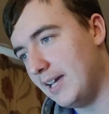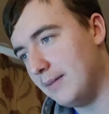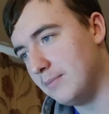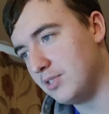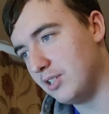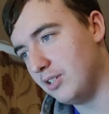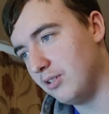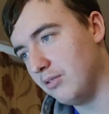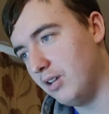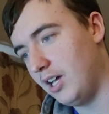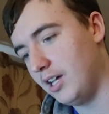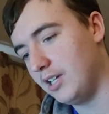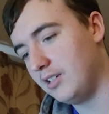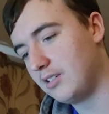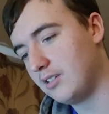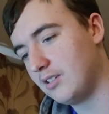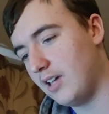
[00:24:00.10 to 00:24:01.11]
games do you
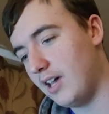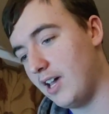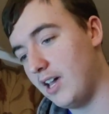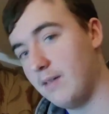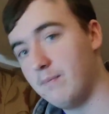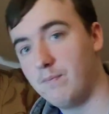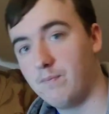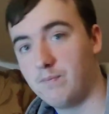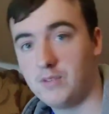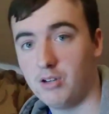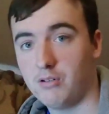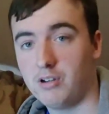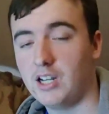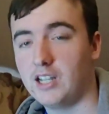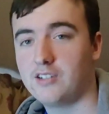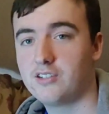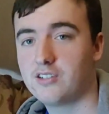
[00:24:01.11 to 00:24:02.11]
like? I
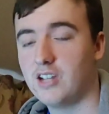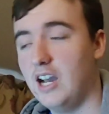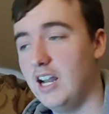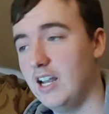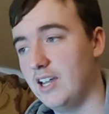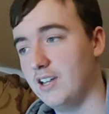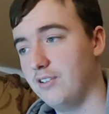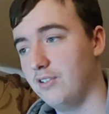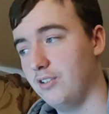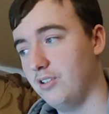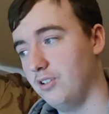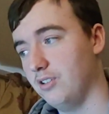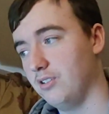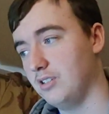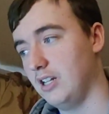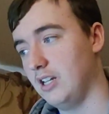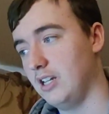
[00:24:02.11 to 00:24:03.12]
like
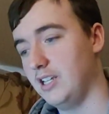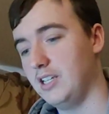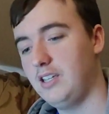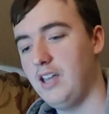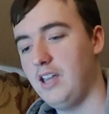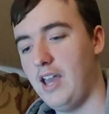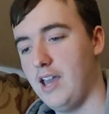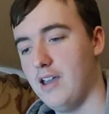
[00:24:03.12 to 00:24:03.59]
Skylanders. I like